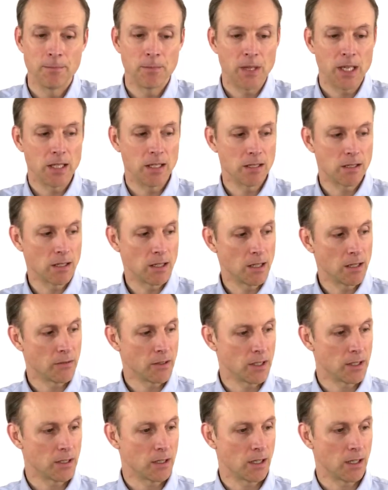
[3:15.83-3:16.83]
It doesn't give
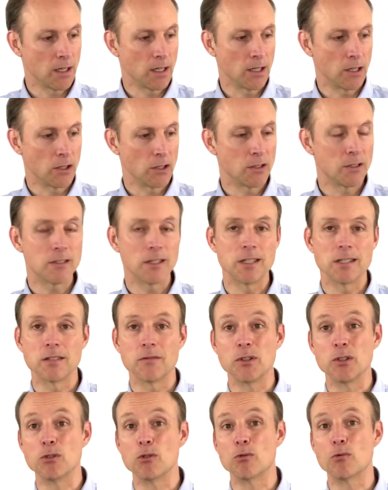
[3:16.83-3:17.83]
us a good sense of
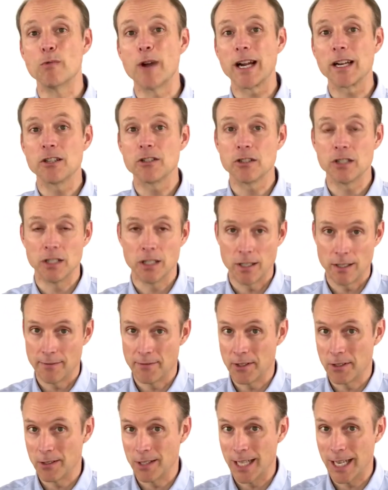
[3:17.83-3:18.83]
the direction of
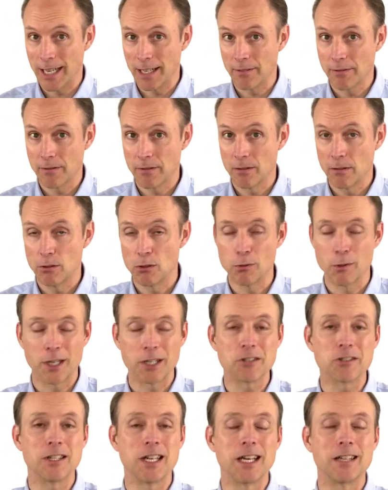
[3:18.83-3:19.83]
their life.
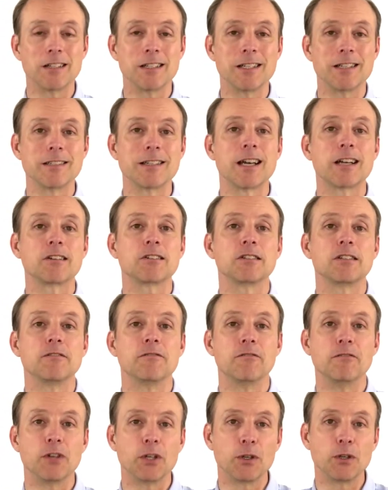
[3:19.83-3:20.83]
Directionality is actually a
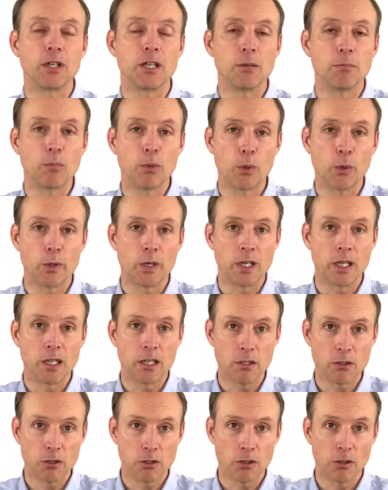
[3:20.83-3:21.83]
very important
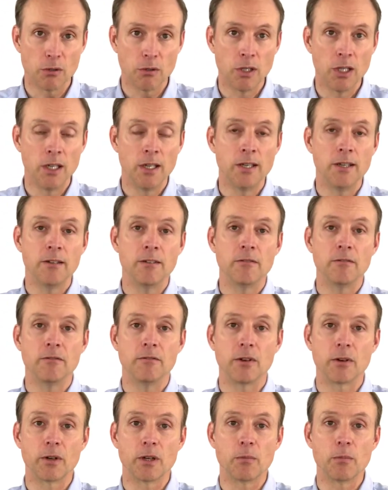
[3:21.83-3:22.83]
issue,
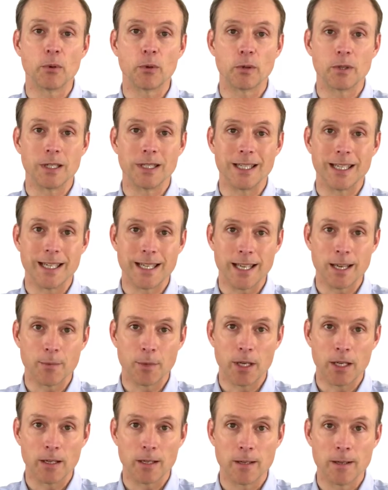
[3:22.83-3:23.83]
very important
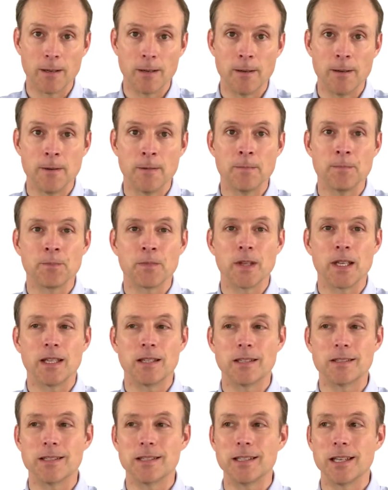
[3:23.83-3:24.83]
dynamic. It
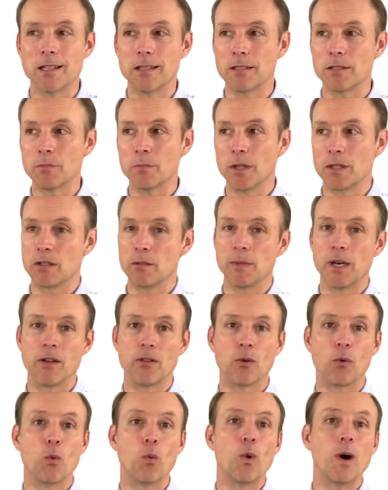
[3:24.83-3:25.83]
doesn't tell us much about
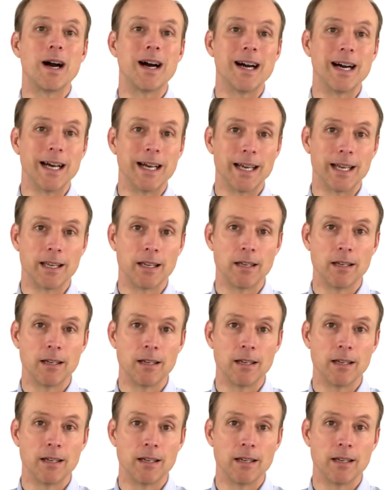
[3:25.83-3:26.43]
the why